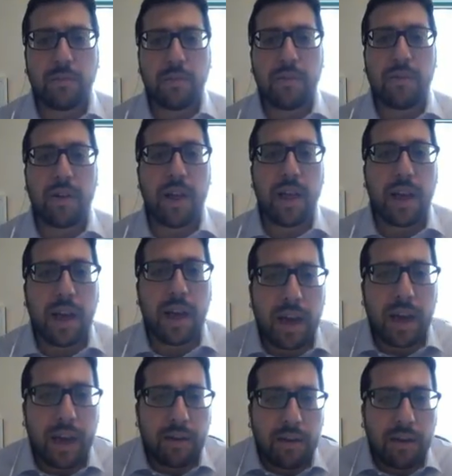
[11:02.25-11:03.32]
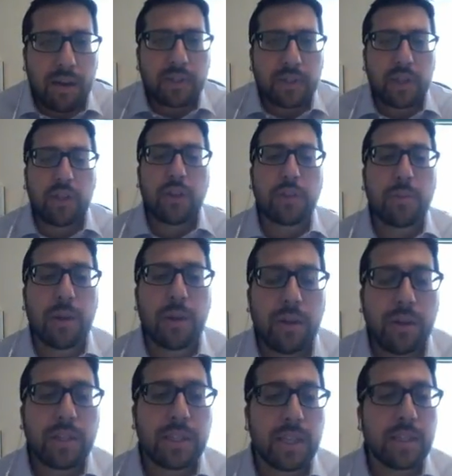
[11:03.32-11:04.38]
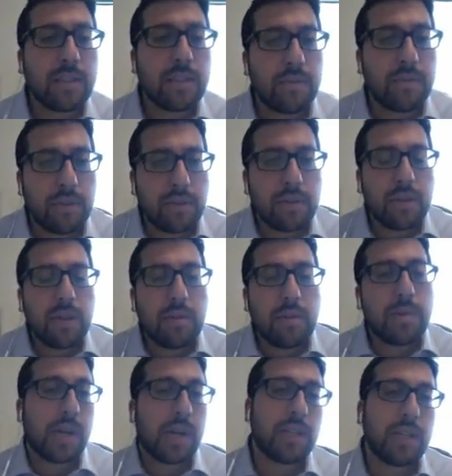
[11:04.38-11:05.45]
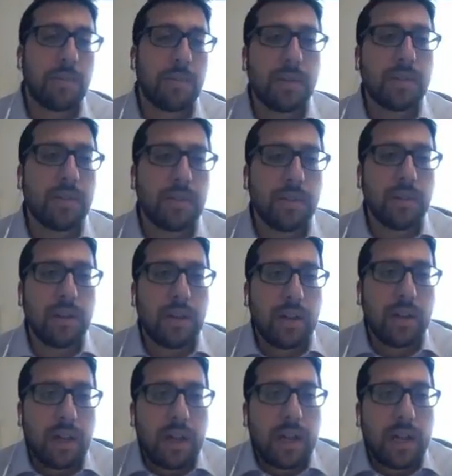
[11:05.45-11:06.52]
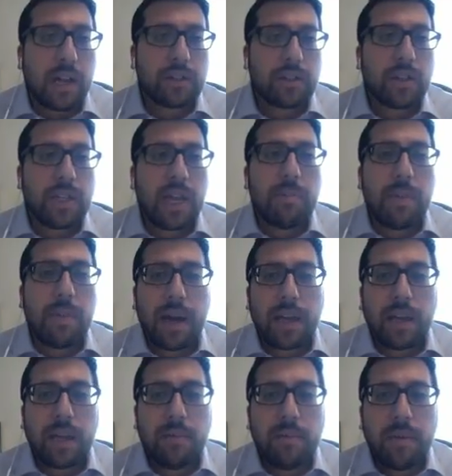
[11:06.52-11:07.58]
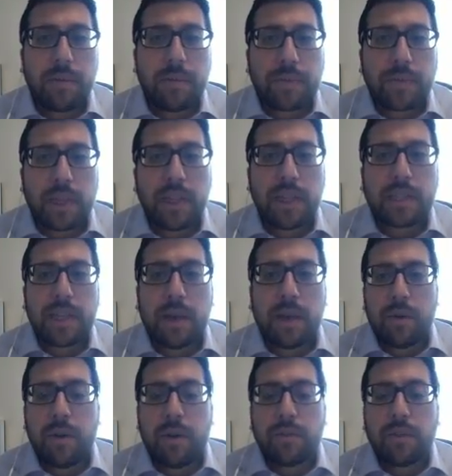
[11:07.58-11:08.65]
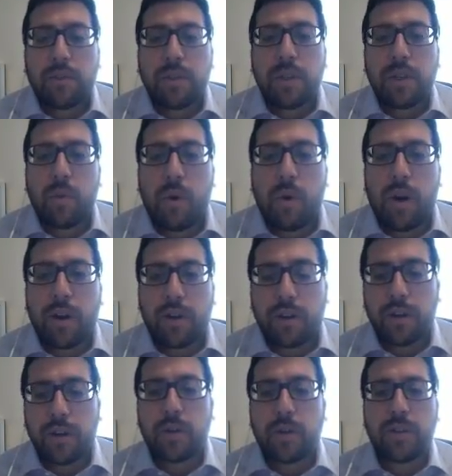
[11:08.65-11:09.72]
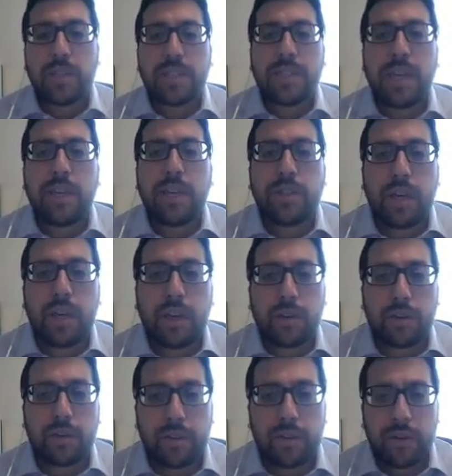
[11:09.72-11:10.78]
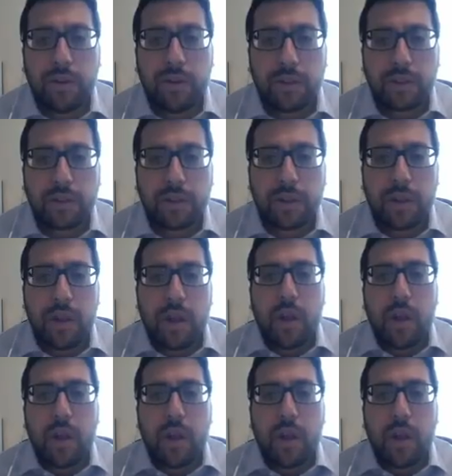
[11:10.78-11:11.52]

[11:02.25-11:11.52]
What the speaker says: Mevarech acharav shalosh brachot. He says the full Birkat HaMazon. Hashoteh mayim litzamo. If you drink water in order to satiate your thirst.